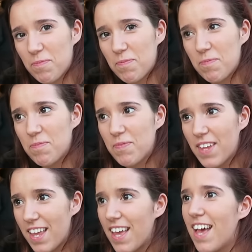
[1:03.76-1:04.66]

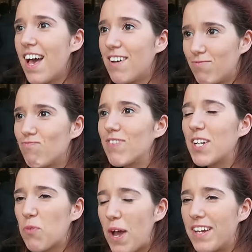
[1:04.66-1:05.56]

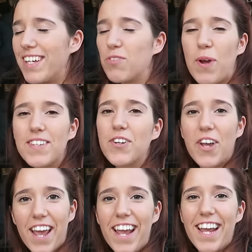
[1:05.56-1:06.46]
It went
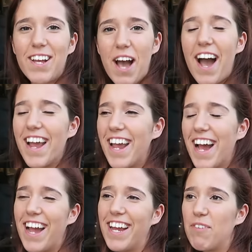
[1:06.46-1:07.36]
okay. I
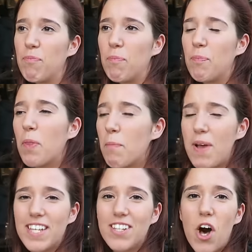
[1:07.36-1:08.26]

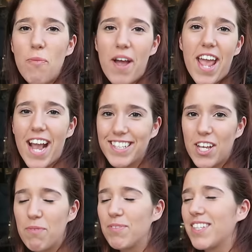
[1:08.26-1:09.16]
passed all my
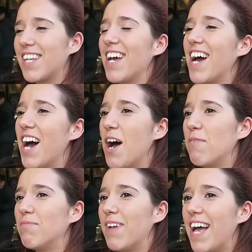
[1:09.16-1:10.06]
exams
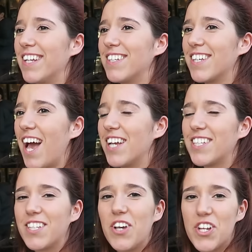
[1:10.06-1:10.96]
and I
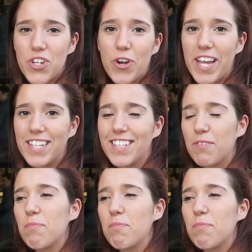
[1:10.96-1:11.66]
still enjoy it.